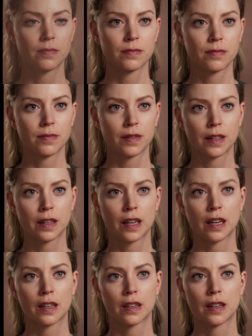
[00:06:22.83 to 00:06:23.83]
now this is
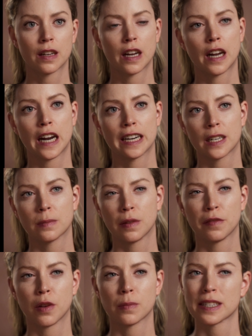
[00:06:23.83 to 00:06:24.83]
all I'm getting
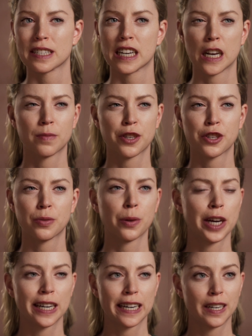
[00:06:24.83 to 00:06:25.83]
from the iPhone
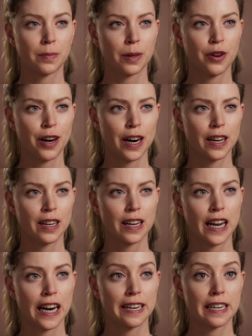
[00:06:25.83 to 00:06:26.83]
10.
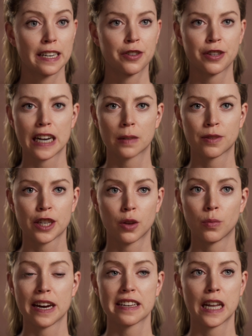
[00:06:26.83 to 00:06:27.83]
So they tell
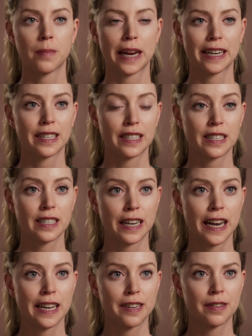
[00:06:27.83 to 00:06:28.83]
you that they warn
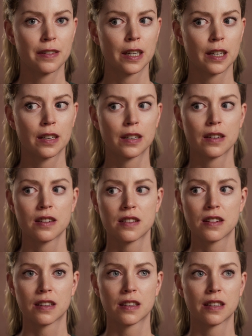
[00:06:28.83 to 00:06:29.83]
you to continue. I
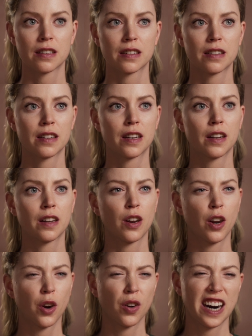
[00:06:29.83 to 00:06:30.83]
mean, you can continue,
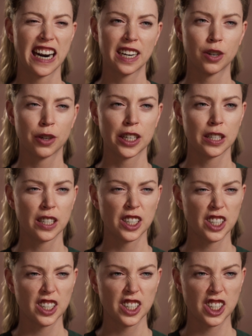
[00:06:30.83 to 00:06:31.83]
but the quality might not
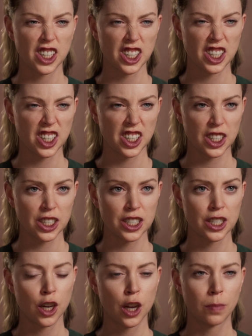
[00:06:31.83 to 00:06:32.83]
be as,
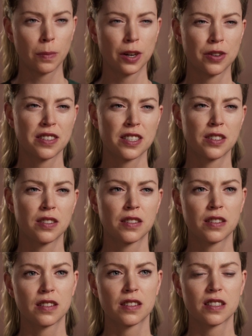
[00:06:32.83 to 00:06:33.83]
I mean, what you would
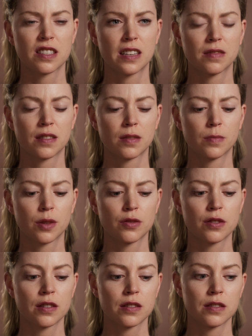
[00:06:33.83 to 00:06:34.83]
want as a
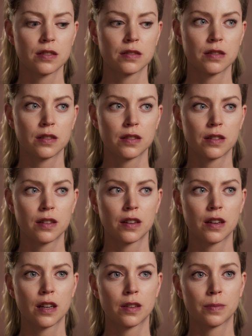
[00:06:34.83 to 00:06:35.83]
result. So
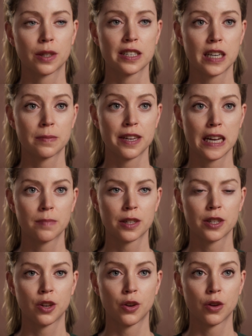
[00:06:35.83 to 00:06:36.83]
if I switch back
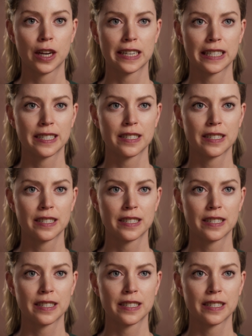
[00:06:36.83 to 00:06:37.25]
to